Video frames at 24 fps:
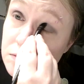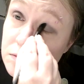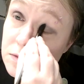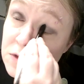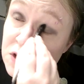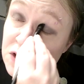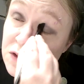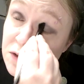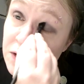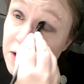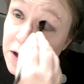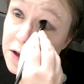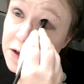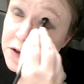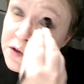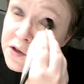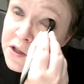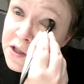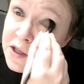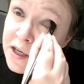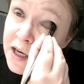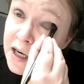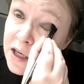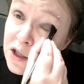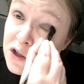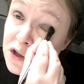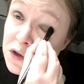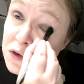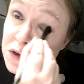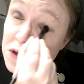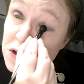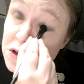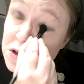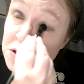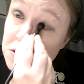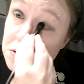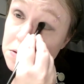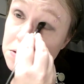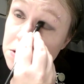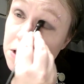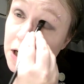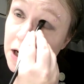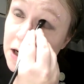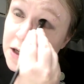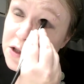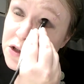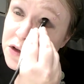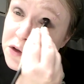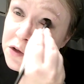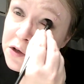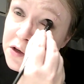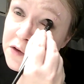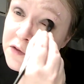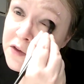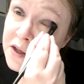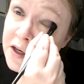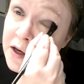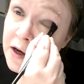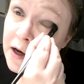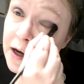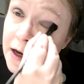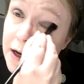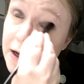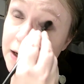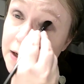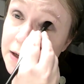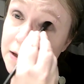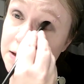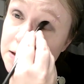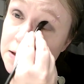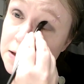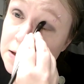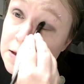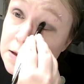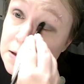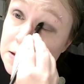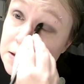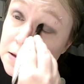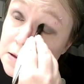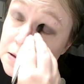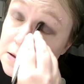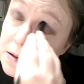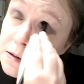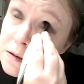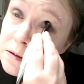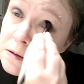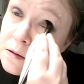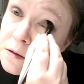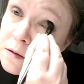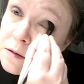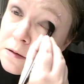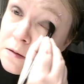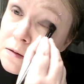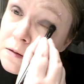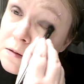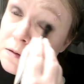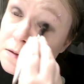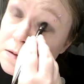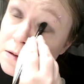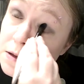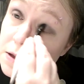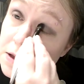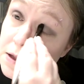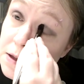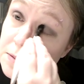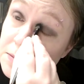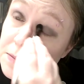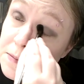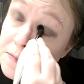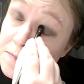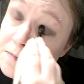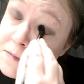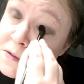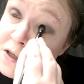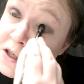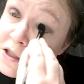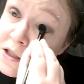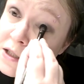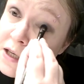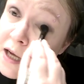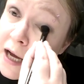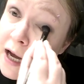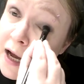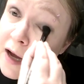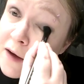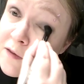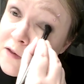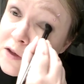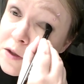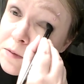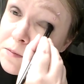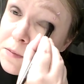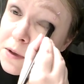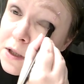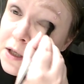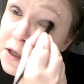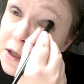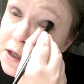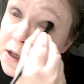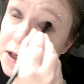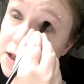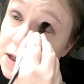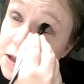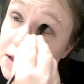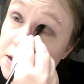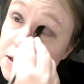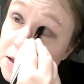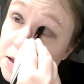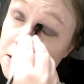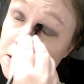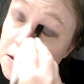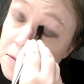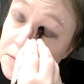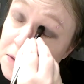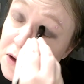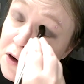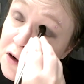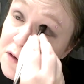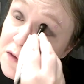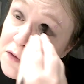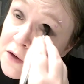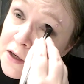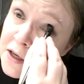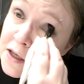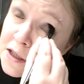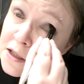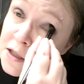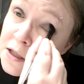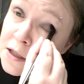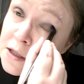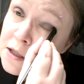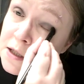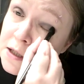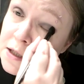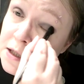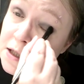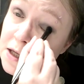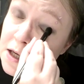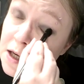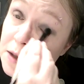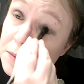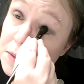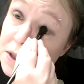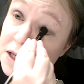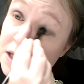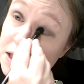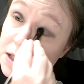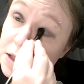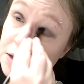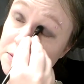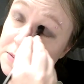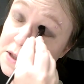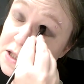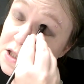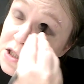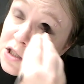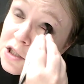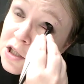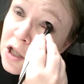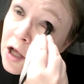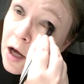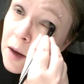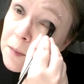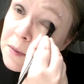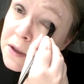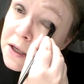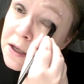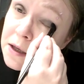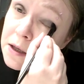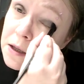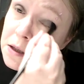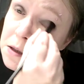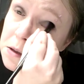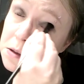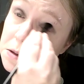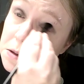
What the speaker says: Just follow the natural contour of the eye. It doesn't have to be perfect. It can be a little bit sloppy.